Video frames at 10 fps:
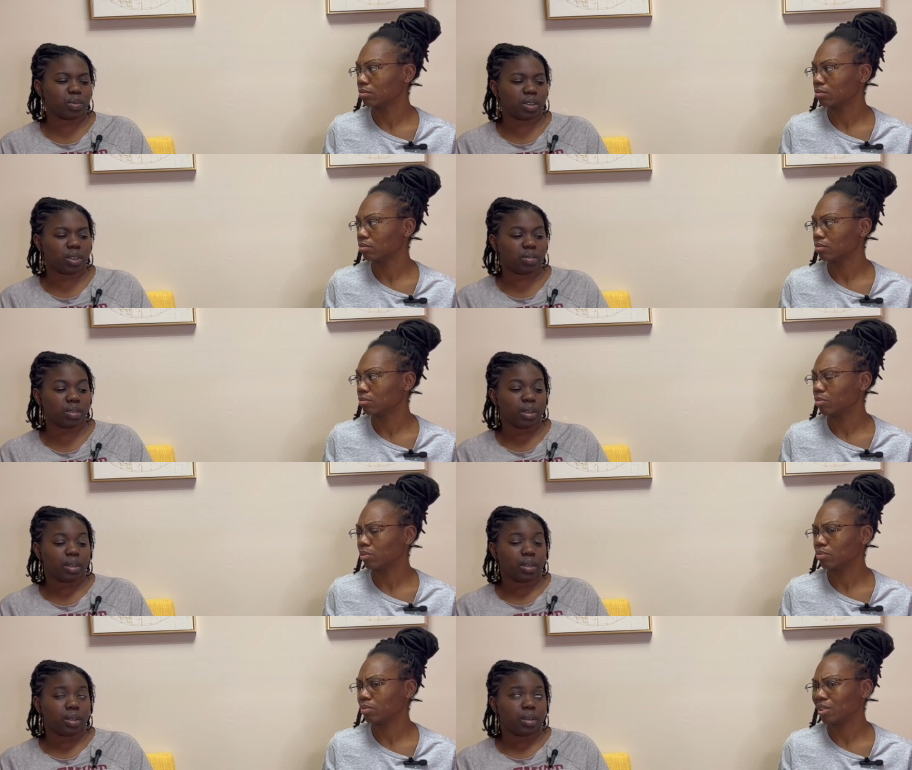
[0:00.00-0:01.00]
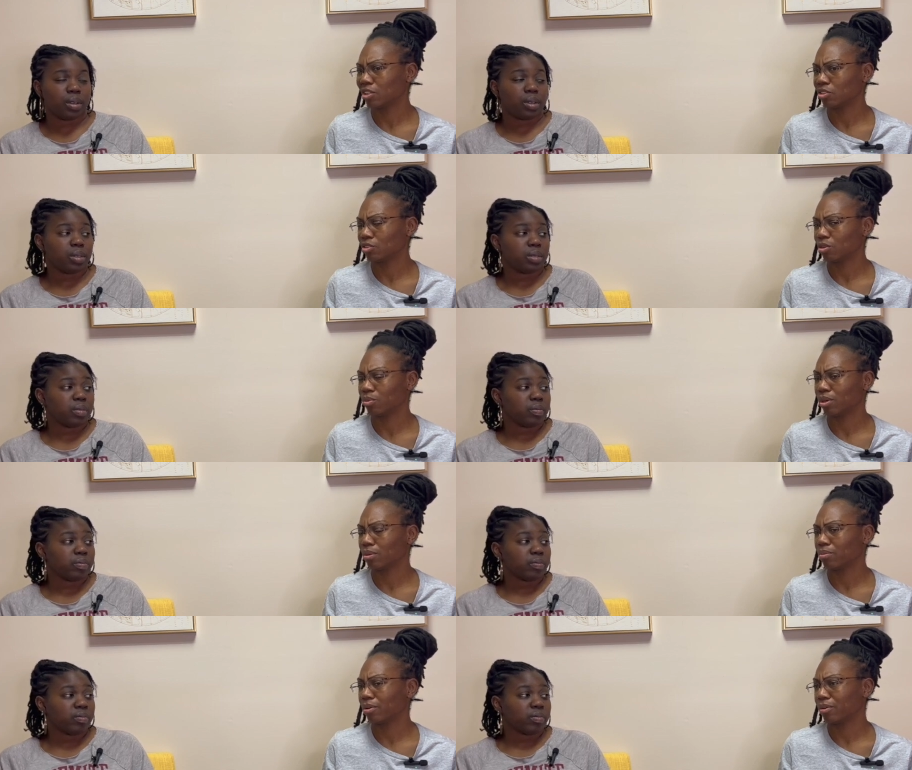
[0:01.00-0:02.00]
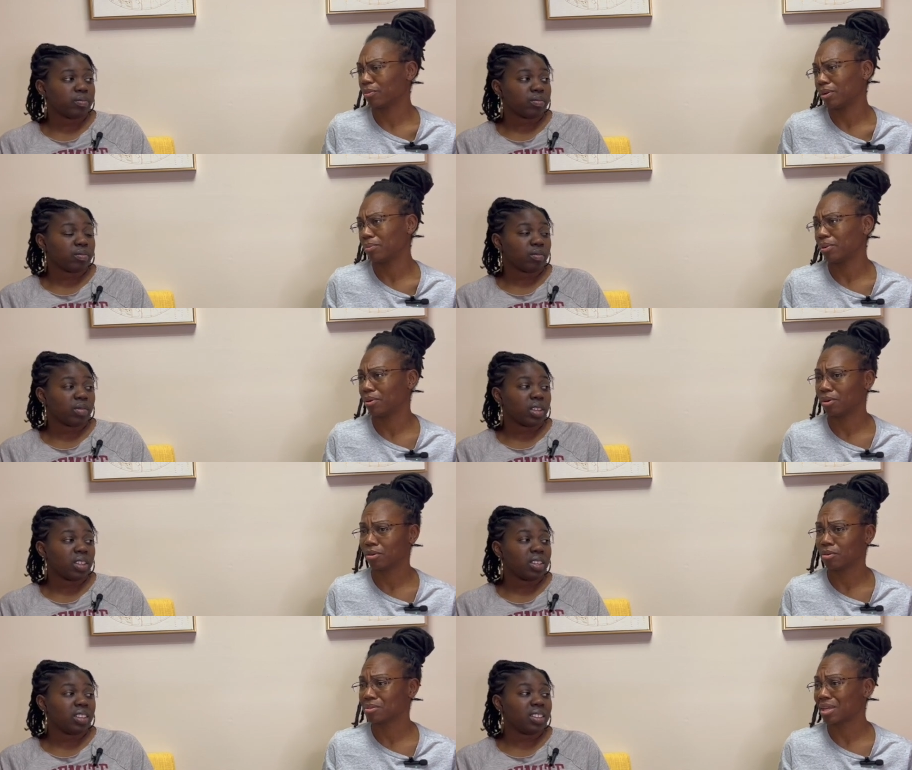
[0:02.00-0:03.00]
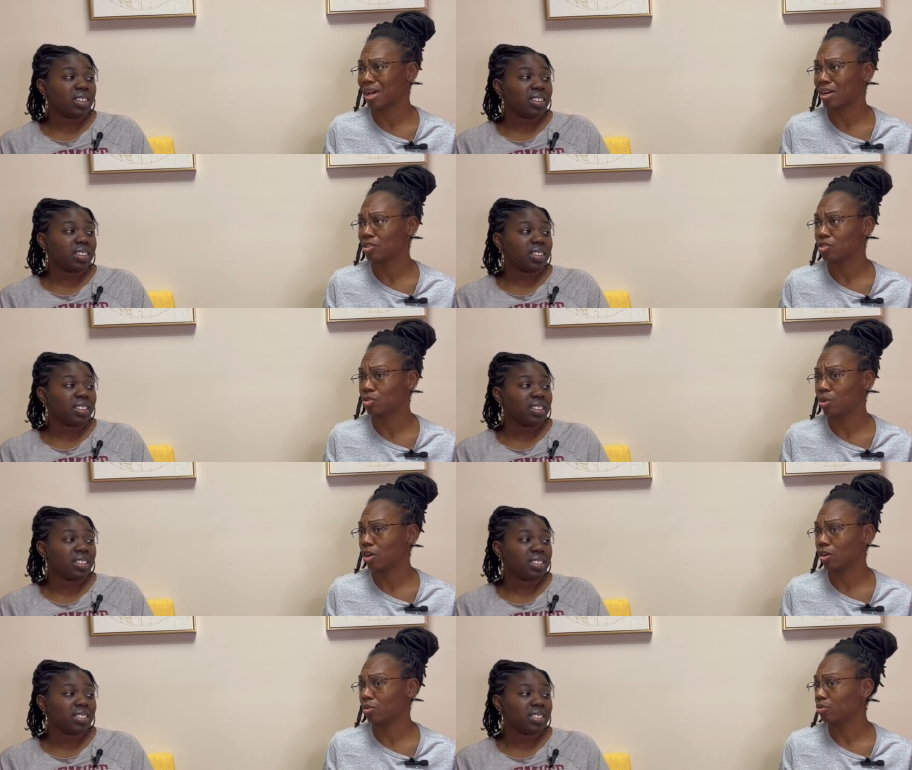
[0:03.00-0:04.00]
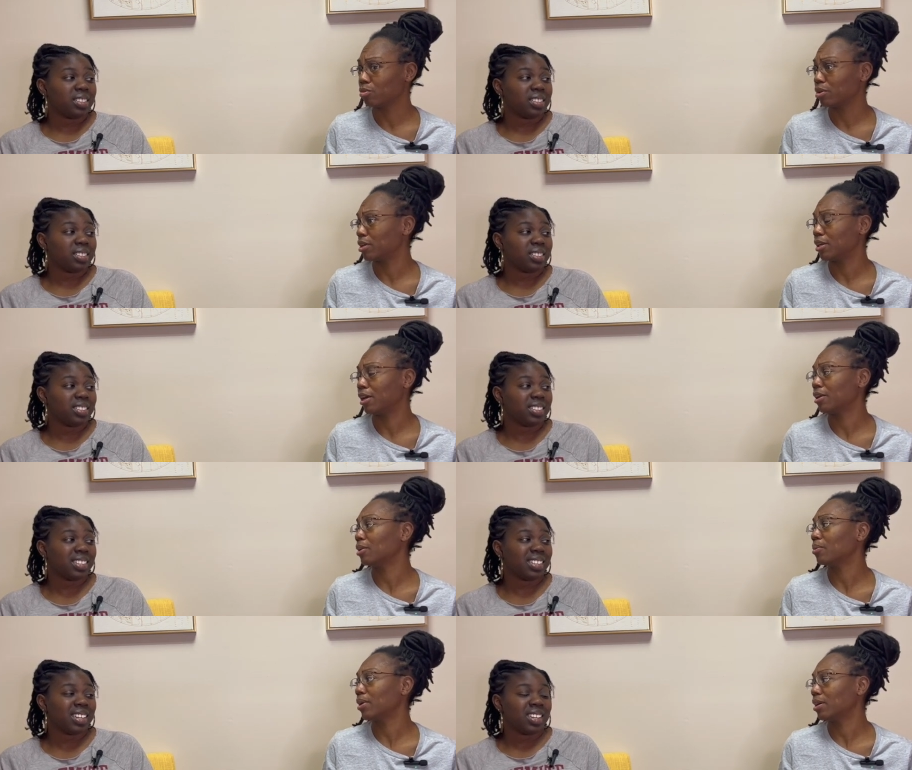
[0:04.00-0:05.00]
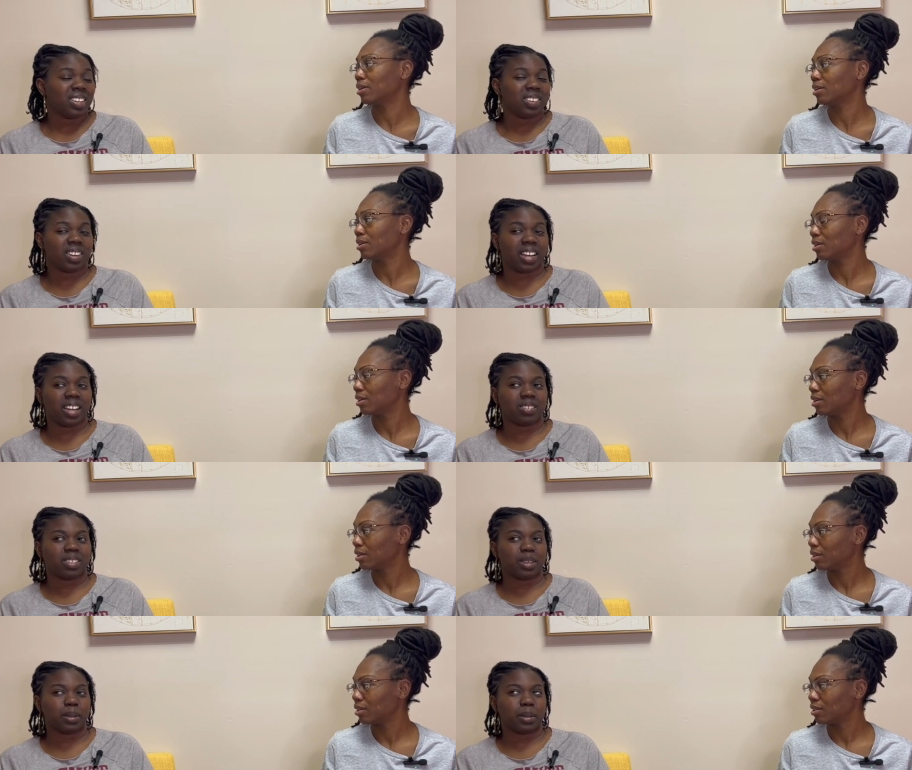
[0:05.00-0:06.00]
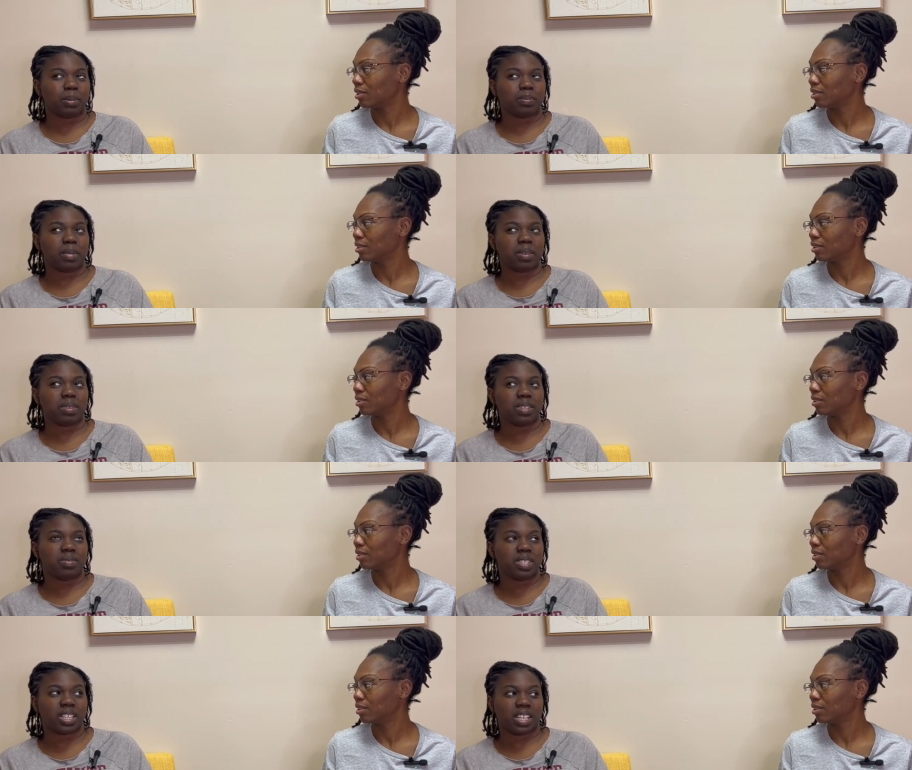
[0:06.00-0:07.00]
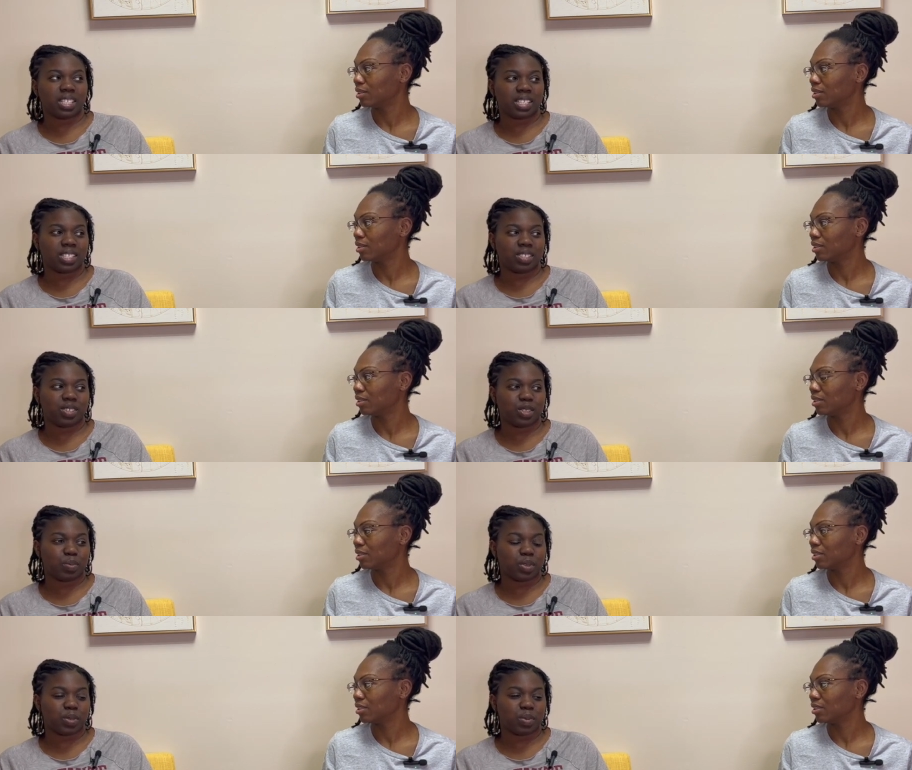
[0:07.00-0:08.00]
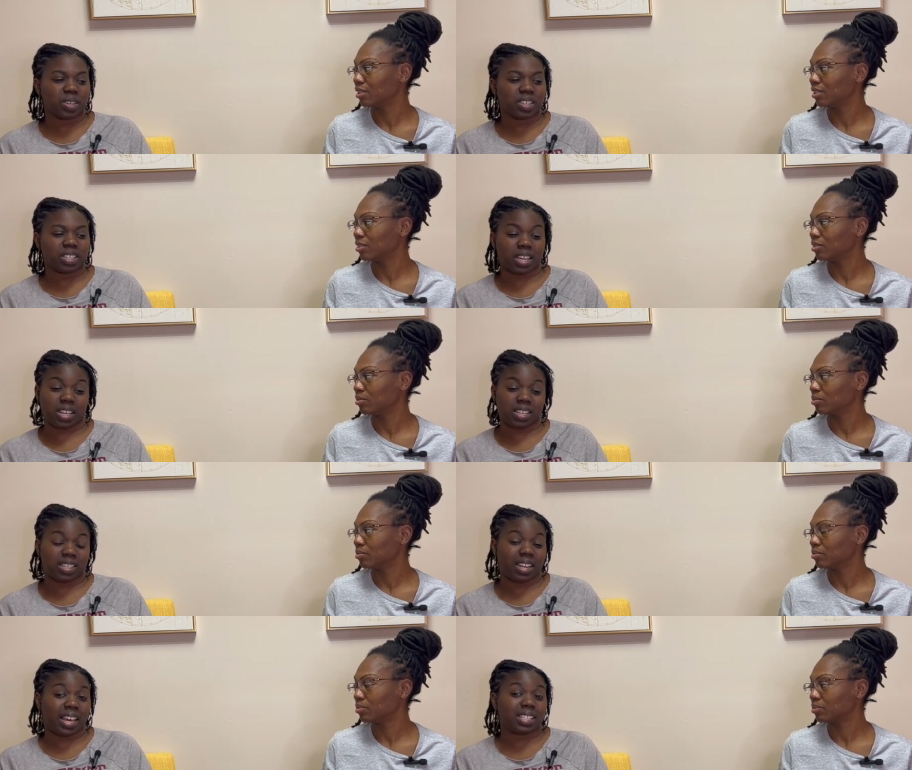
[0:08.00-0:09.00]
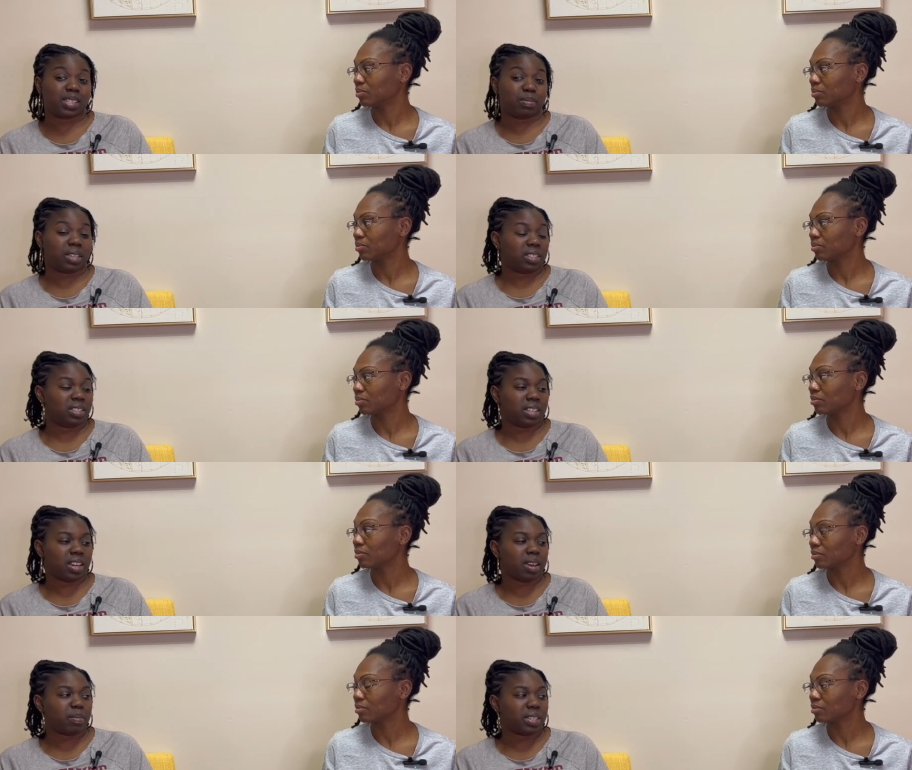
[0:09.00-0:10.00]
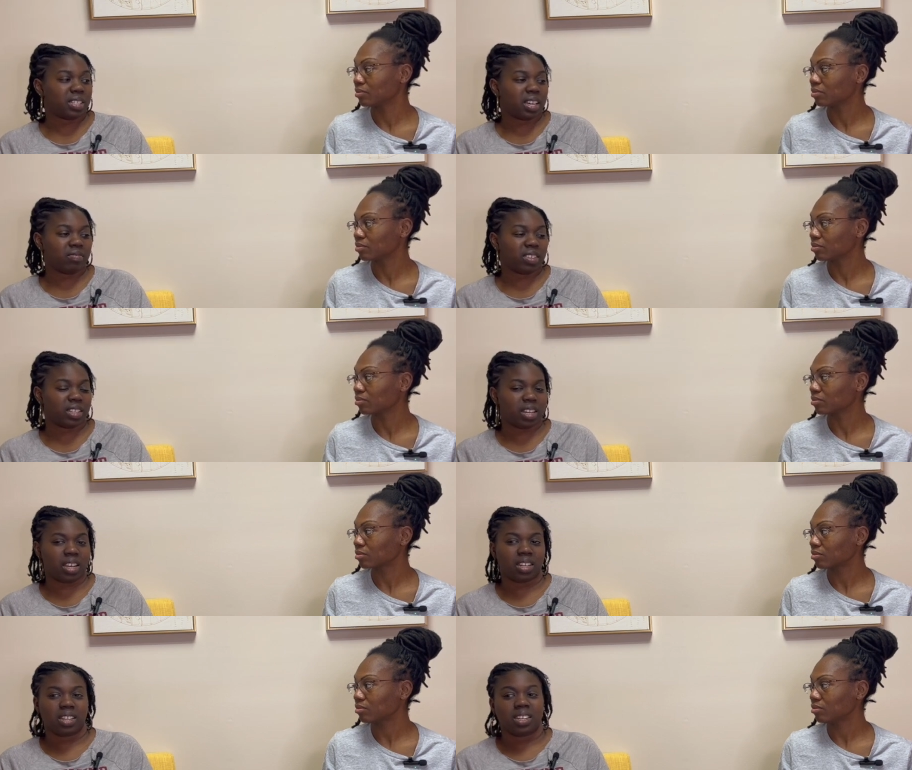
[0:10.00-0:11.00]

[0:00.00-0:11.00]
Speaker 1: your bra off. But that's just your regular bra anyway, depending on your size. You ain't going to run in that anyway.
Speaker 2: Right. I was like, if maybe you were changing into your sports bra. That's something that happens. I've done that.